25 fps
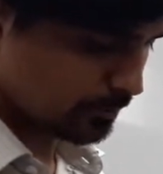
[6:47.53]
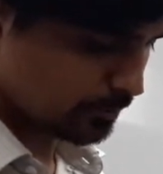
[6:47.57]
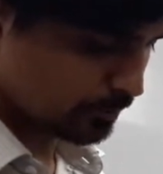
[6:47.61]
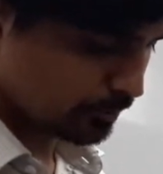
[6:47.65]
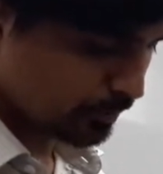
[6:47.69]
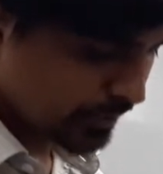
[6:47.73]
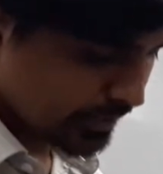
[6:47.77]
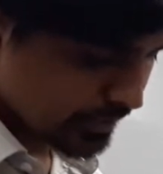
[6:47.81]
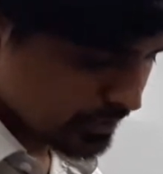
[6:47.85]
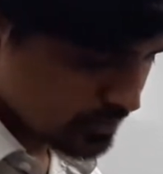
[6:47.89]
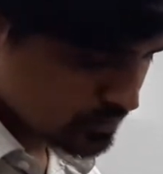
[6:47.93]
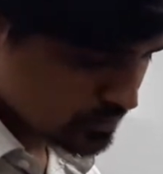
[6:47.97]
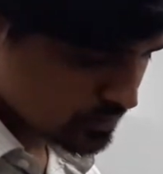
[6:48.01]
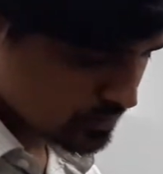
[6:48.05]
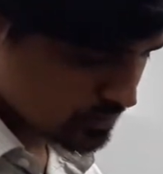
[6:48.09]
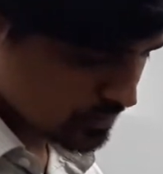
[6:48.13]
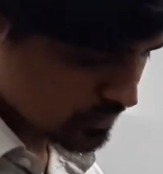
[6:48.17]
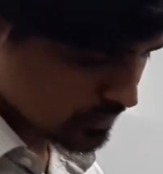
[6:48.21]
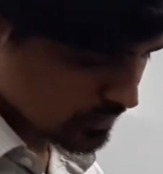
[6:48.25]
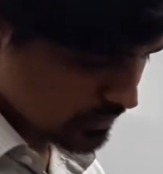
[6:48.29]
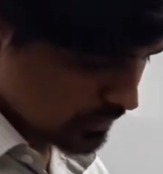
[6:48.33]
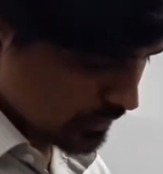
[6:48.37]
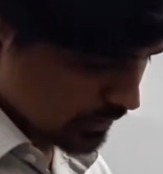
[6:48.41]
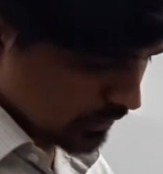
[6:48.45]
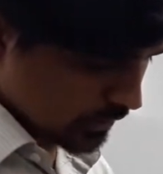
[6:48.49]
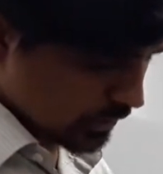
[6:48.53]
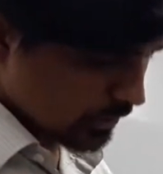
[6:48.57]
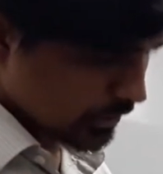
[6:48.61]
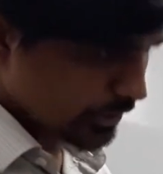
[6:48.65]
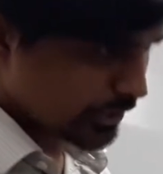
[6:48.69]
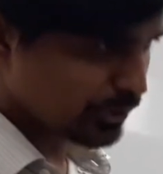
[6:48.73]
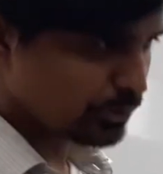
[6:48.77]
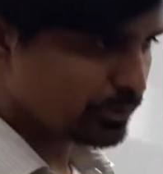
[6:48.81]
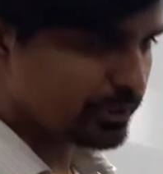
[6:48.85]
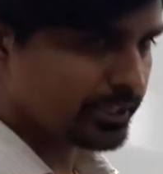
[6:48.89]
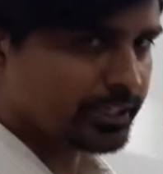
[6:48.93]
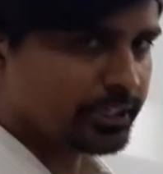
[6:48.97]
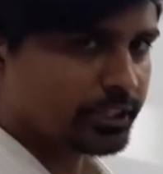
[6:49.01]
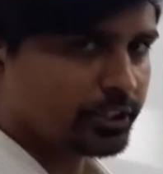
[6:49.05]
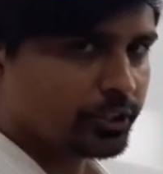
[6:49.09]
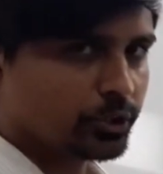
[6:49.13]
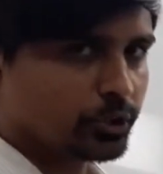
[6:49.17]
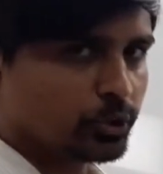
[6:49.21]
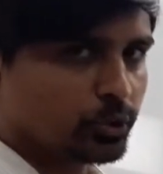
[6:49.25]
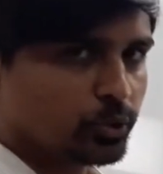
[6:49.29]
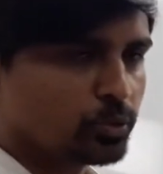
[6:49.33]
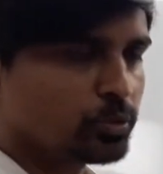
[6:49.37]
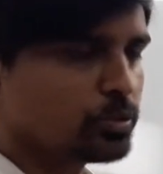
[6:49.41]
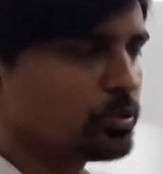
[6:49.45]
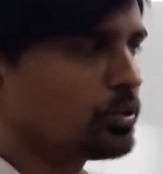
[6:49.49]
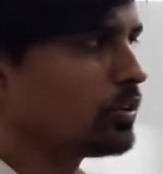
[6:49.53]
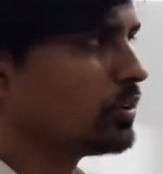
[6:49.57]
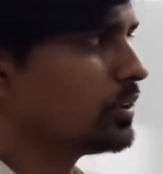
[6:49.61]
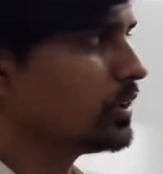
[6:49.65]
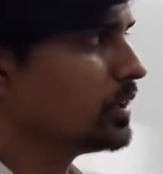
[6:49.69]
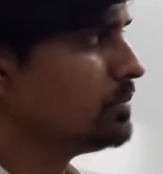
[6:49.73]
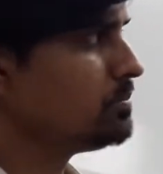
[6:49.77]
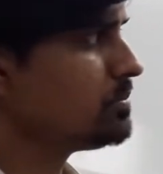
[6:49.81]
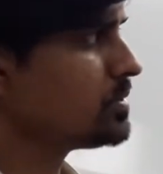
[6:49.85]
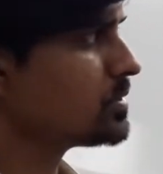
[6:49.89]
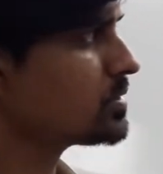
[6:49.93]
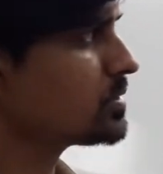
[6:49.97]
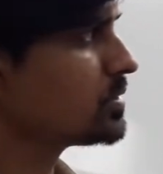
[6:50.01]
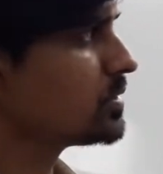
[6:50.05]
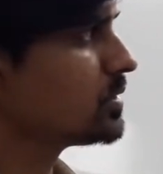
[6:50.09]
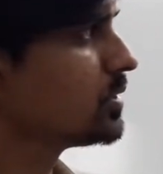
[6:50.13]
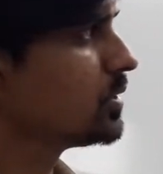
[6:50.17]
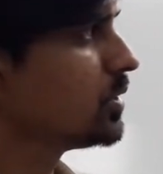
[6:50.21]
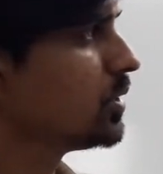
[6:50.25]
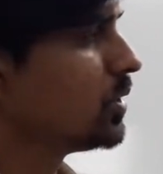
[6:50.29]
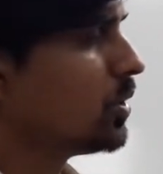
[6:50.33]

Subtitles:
means you need two columns.